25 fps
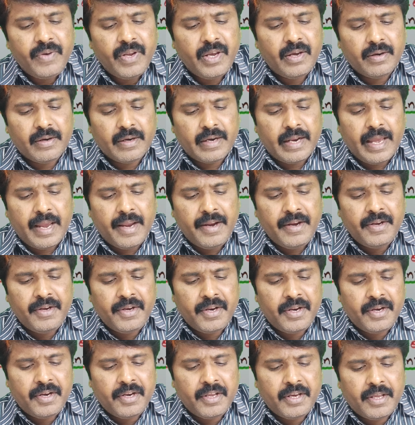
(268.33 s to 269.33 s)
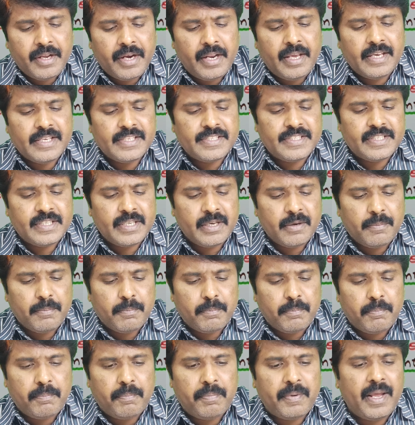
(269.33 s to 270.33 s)
90 degrees
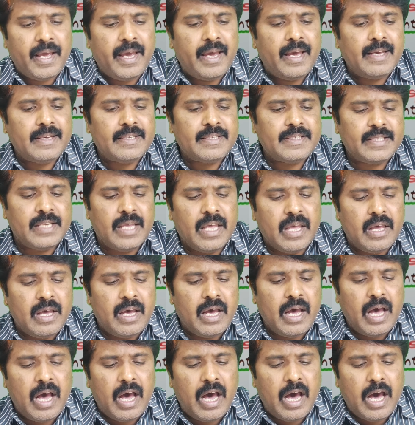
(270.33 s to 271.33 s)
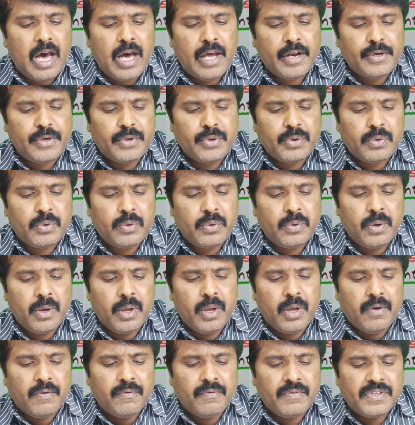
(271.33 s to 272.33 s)
plus R2,
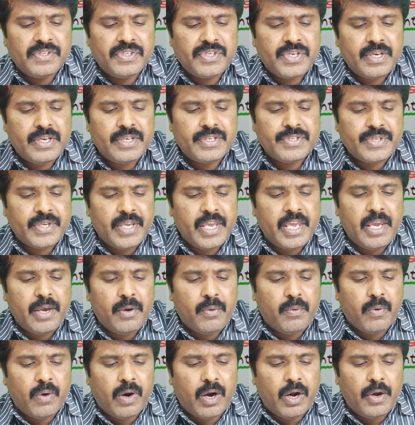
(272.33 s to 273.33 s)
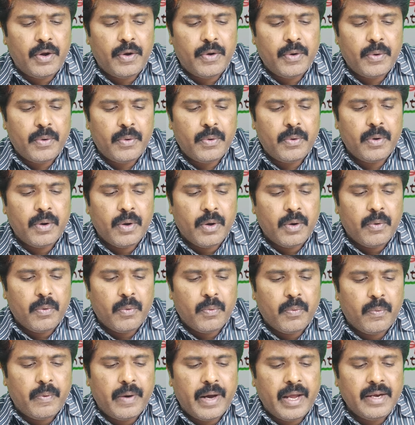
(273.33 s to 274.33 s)
which is equal to
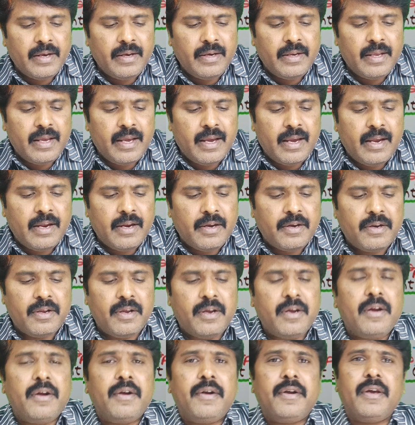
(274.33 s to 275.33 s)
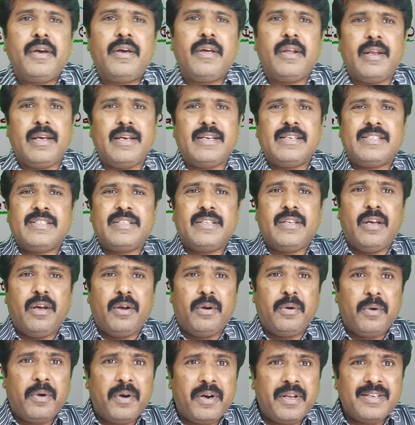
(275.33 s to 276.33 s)
180 degrees.
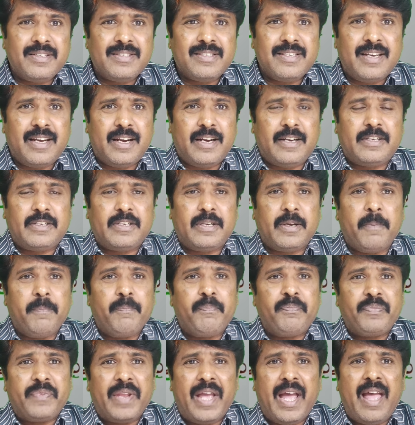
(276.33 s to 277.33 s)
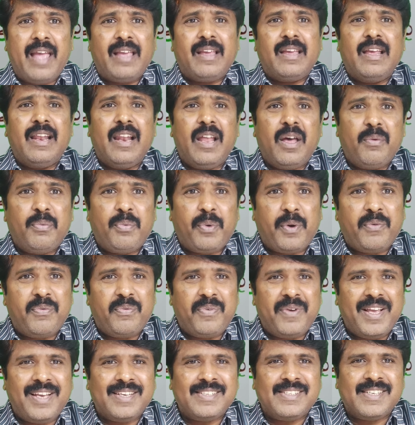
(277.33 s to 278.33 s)
Notice that angle of
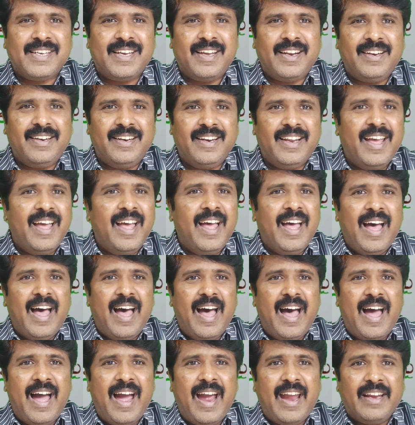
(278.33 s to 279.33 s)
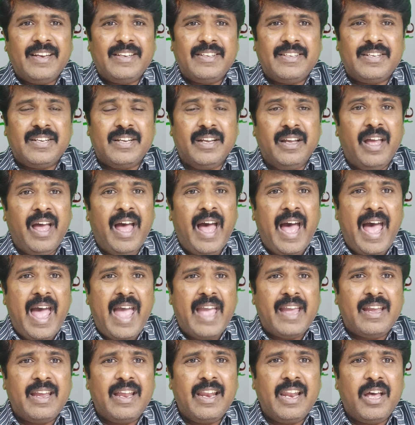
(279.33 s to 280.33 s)
reflection and
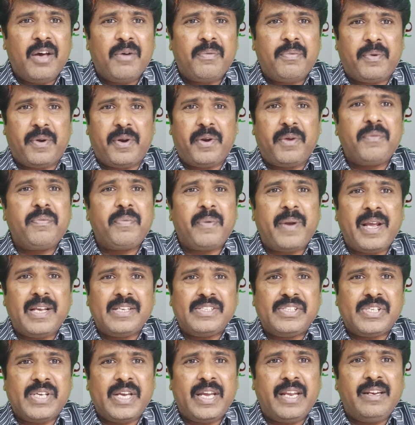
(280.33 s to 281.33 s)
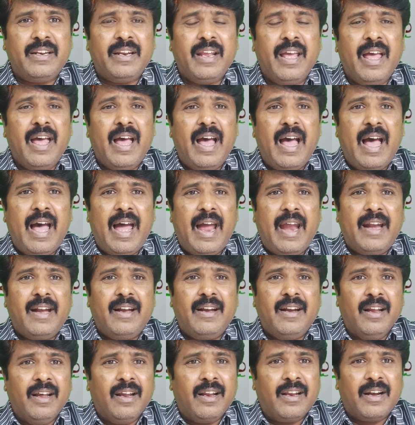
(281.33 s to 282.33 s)
angle of refraction
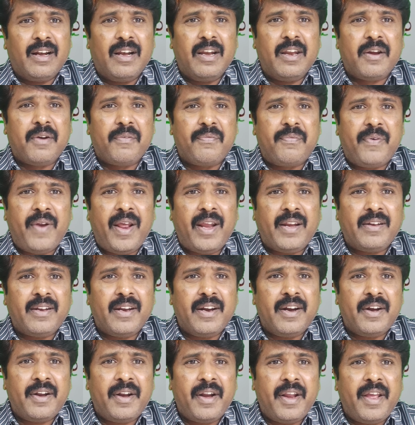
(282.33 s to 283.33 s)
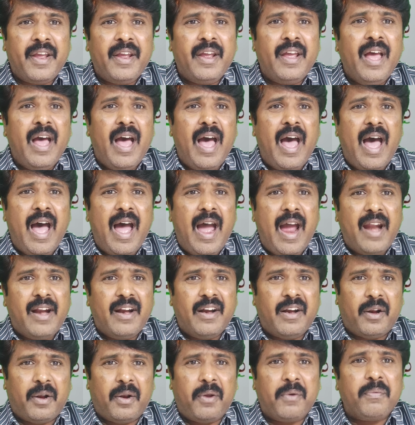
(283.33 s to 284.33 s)
and reflected ray
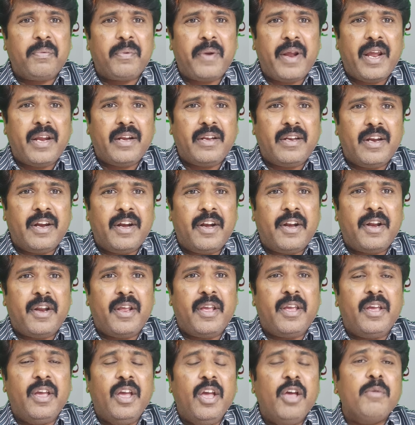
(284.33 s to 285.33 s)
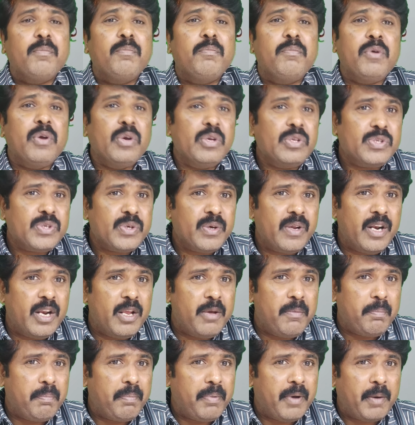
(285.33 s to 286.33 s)
and refracted ray
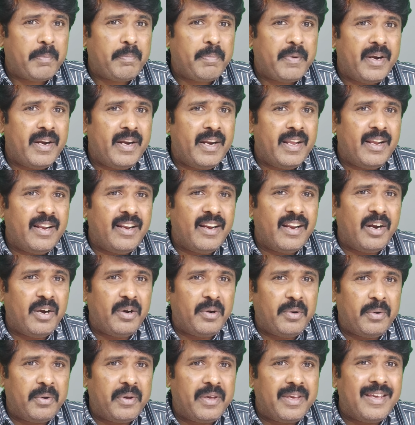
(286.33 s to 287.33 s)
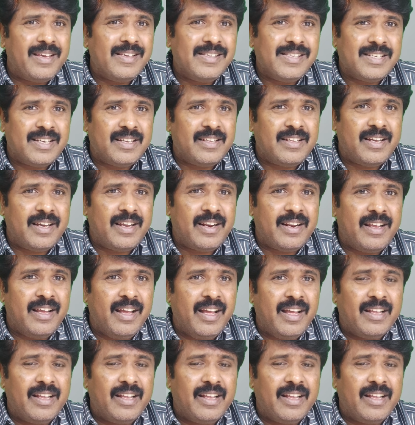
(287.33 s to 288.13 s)
mutually perpendicular to each other.